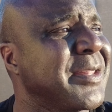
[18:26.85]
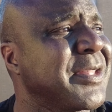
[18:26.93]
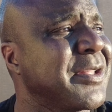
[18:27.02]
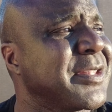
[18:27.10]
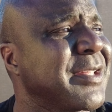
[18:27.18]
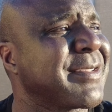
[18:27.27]

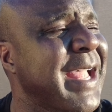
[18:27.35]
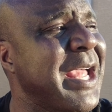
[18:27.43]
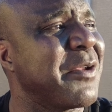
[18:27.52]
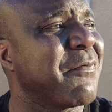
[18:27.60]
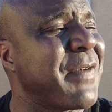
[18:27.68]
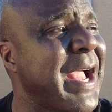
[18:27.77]
the
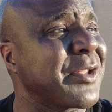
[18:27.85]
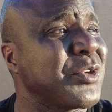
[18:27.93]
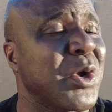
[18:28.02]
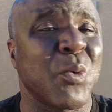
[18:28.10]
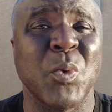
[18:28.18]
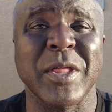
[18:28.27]
deciding
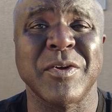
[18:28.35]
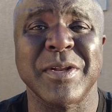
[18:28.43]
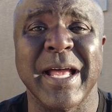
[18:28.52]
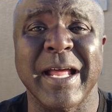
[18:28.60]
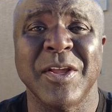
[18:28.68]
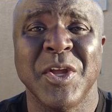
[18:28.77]
factor on whether or
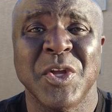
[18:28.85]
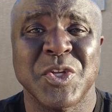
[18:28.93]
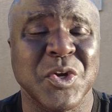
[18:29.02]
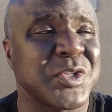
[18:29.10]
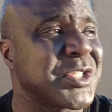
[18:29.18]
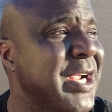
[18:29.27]
not
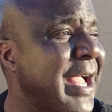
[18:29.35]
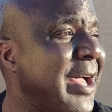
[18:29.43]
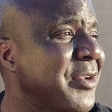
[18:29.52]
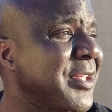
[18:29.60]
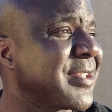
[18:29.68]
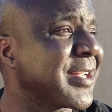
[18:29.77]
your
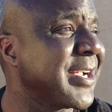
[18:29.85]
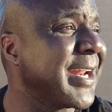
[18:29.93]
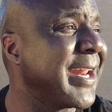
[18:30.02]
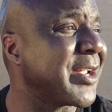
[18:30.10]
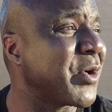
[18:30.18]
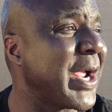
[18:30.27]
child gets
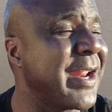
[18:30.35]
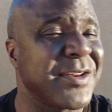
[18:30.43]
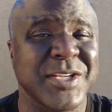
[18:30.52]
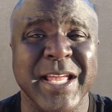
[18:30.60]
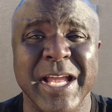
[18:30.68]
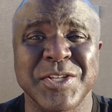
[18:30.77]
a great
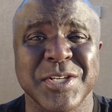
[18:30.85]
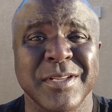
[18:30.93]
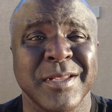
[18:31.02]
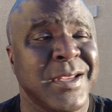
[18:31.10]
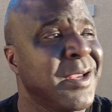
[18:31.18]
education,